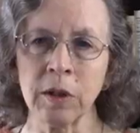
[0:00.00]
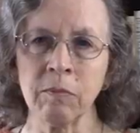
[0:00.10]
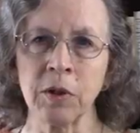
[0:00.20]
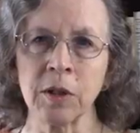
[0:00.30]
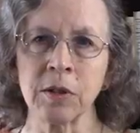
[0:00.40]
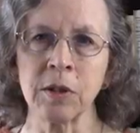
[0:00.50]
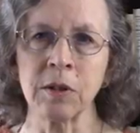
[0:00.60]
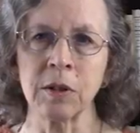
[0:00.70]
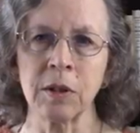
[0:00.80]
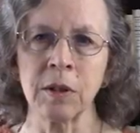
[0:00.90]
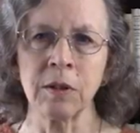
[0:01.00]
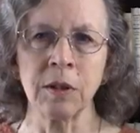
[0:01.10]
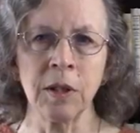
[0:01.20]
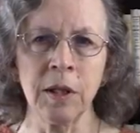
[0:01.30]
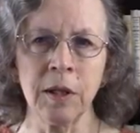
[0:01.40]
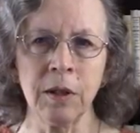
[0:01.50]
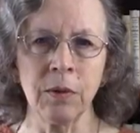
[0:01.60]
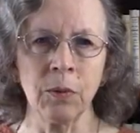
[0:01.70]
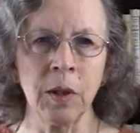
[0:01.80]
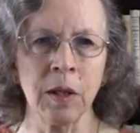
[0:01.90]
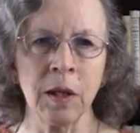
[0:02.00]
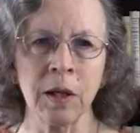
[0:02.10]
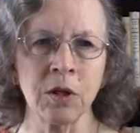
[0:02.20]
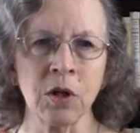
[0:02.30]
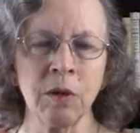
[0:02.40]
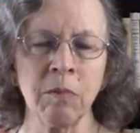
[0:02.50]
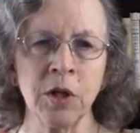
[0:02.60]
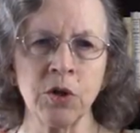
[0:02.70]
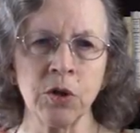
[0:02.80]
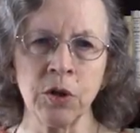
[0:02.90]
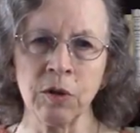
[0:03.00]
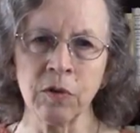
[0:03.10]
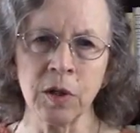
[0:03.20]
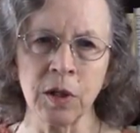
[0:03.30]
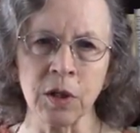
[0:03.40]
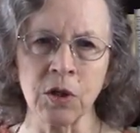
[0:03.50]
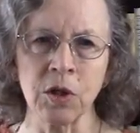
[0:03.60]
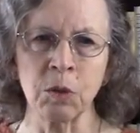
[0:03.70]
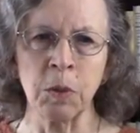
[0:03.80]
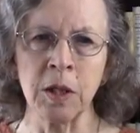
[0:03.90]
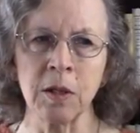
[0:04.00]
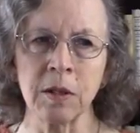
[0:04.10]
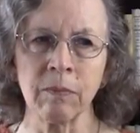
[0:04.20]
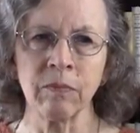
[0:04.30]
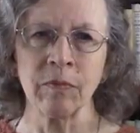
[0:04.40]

impulses, and today we can actually measure nerve conduction speeds.